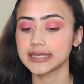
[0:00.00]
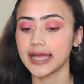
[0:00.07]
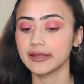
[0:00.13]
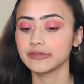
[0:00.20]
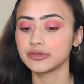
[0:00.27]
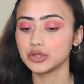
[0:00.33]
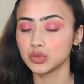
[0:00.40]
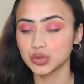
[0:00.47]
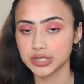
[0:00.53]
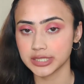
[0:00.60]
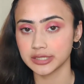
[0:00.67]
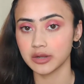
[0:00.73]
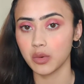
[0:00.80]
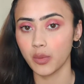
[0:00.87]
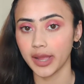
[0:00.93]
I've used
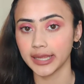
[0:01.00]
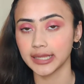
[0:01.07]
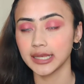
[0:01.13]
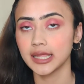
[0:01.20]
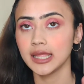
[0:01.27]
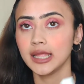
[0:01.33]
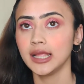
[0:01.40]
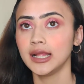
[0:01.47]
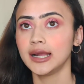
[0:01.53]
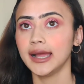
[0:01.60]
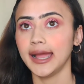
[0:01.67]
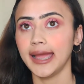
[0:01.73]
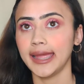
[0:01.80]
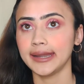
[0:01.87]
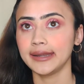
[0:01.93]
in a while,
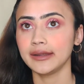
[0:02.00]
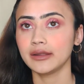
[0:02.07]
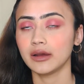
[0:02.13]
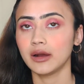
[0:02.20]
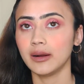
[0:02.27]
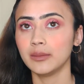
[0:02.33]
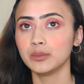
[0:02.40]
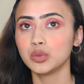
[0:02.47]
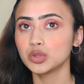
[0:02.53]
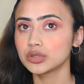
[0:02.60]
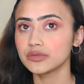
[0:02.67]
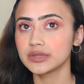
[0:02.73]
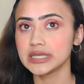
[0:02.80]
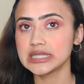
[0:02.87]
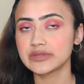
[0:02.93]
and both
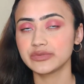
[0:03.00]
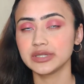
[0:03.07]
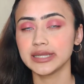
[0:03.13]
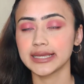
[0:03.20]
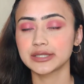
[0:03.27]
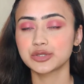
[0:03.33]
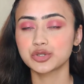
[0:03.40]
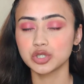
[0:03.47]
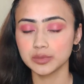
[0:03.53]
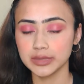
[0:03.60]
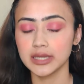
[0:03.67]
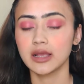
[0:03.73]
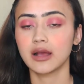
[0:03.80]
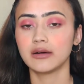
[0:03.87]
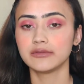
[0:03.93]
of these feel
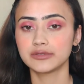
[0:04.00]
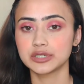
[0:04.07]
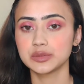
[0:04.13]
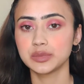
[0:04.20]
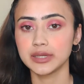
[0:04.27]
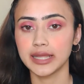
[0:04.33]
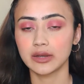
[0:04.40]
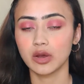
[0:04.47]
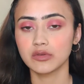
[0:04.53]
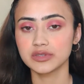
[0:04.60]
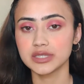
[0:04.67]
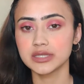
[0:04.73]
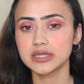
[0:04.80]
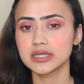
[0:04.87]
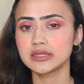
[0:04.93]
extremely comfortable. And
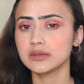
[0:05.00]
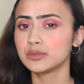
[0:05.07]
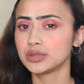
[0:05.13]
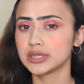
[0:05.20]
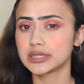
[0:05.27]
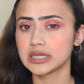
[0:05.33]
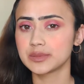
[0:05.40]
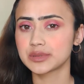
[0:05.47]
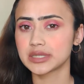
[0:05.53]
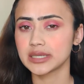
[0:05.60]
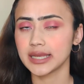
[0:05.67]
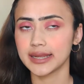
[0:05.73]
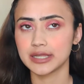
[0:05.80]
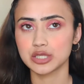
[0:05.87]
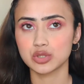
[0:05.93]
obviously this is a bullet lipstick
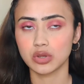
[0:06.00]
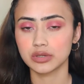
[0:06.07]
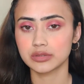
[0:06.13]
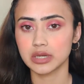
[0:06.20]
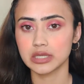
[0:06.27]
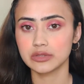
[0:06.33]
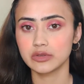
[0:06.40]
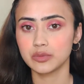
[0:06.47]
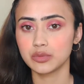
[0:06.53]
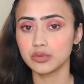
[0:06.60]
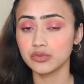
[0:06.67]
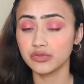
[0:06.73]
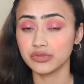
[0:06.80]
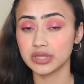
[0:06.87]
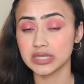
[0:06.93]
and it's not transfer
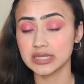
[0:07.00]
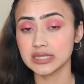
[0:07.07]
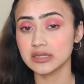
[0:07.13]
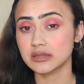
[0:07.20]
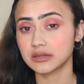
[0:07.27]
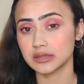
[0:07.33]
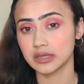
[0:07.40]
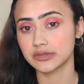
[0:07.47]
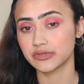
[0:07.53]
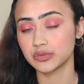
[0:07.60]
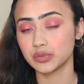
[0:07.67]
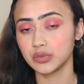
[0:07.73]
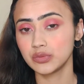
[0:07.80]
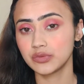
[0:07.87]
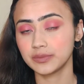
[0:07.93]
proof. This is a transfer
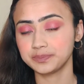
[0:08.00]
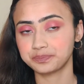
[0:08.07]
proof